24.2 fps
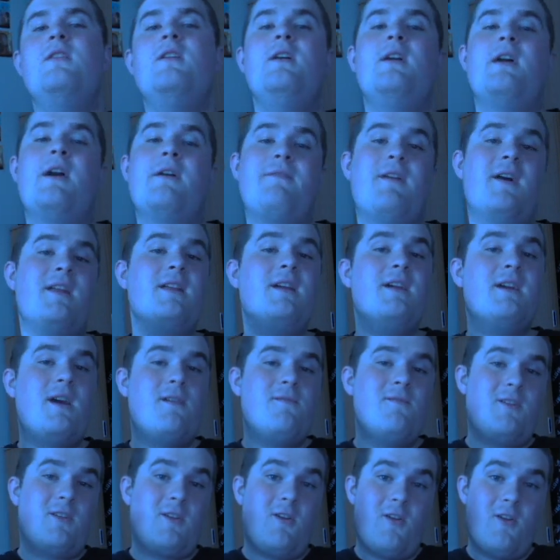If I didn't
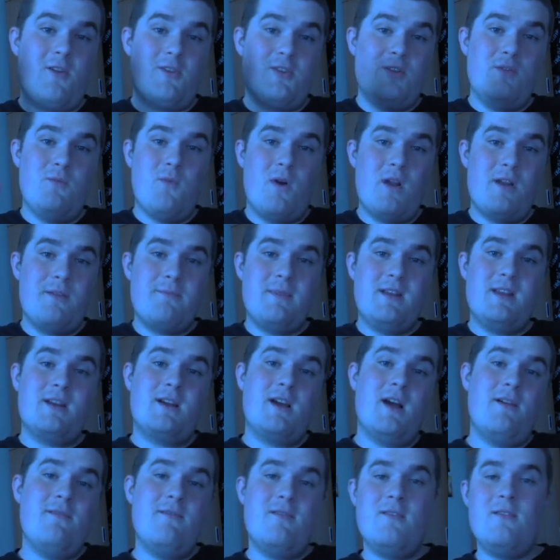cover a card you wanted me to
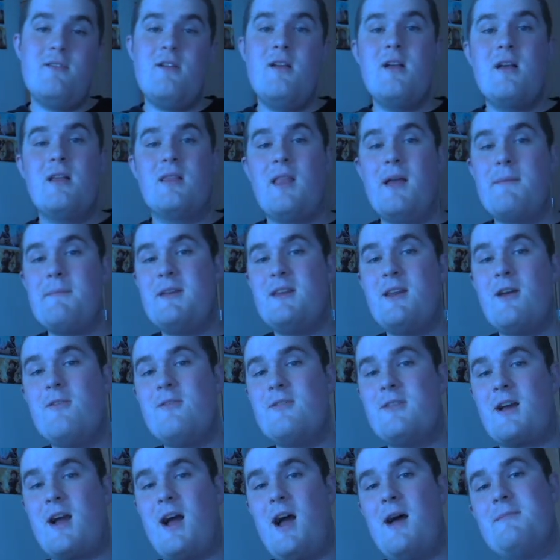cover, let me know
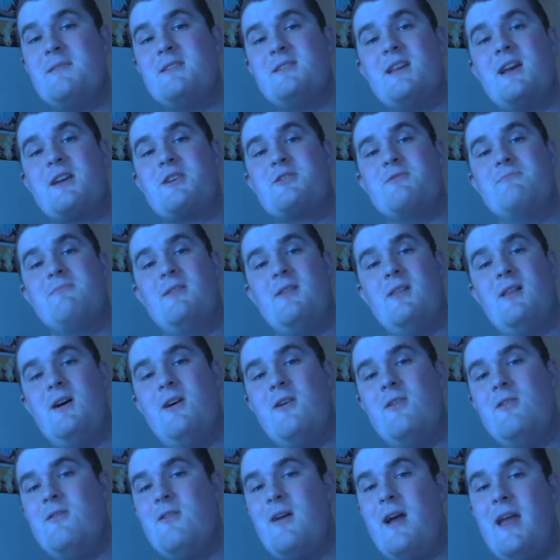in the comment section
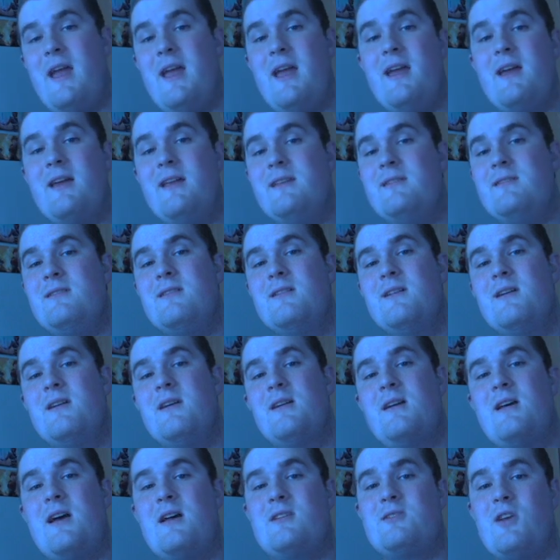below, and
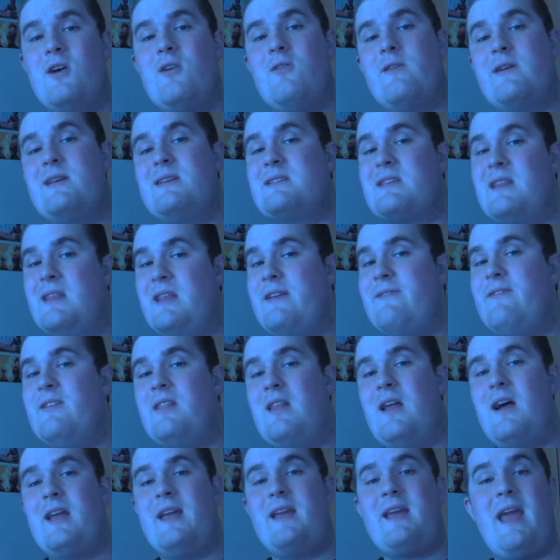As always, leave a
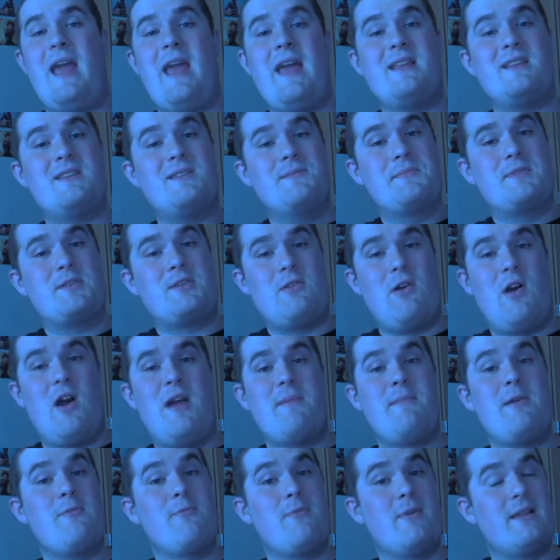like and
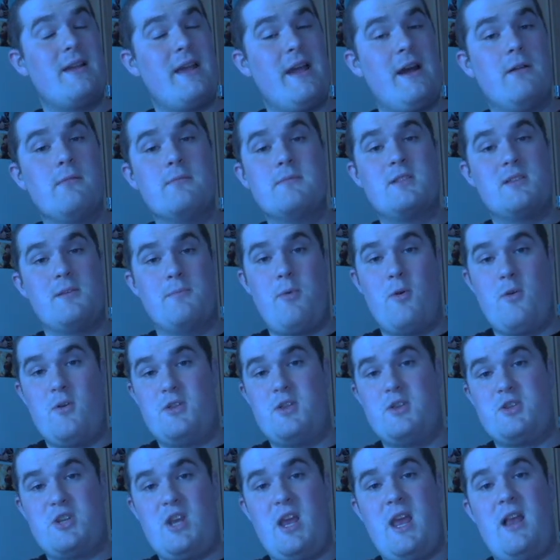subscribe. It really helps support
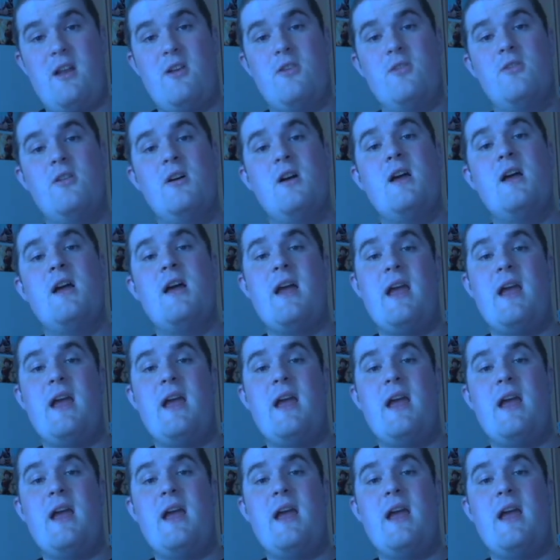the channel.